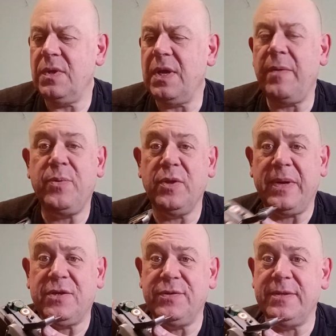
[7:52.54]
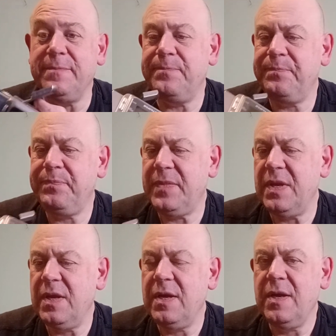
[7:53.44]
I put the batteries in.
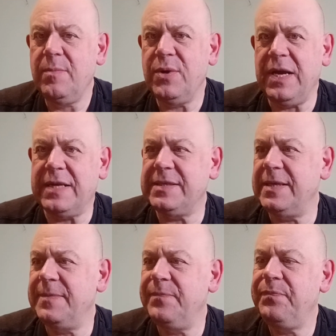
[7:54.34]
But it has a